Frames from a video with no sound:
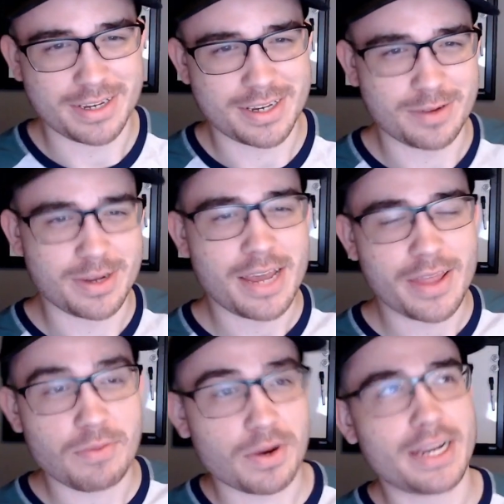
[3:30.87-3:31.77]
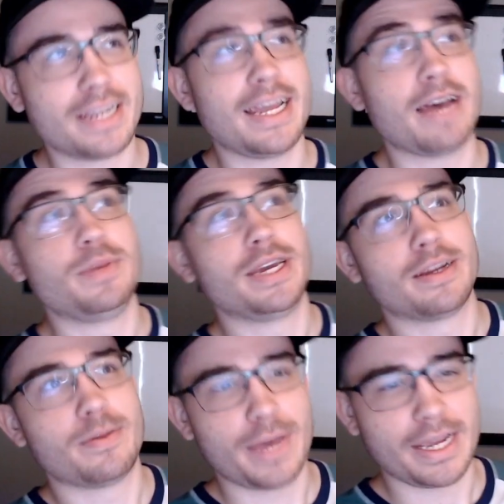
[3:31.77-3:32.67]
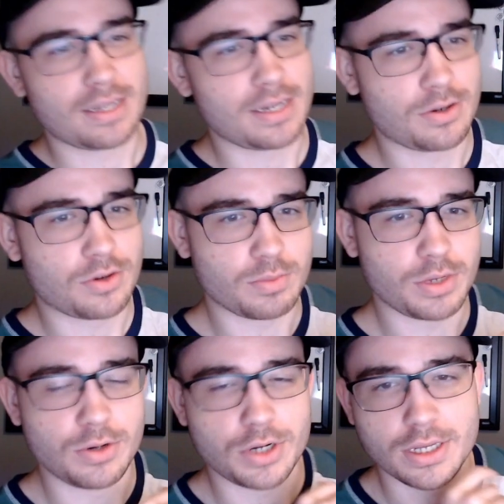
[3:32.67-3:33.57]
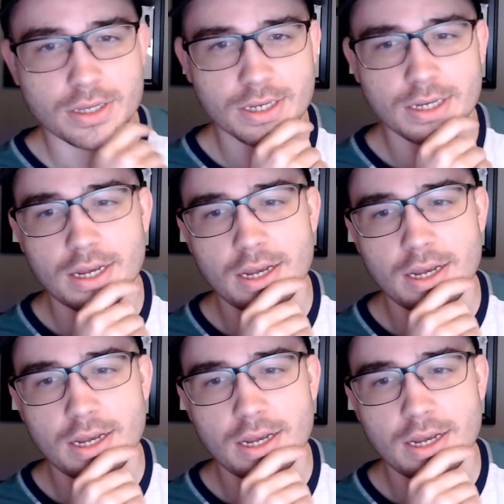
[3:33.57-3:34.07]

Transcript: so they run Debian-based distributions,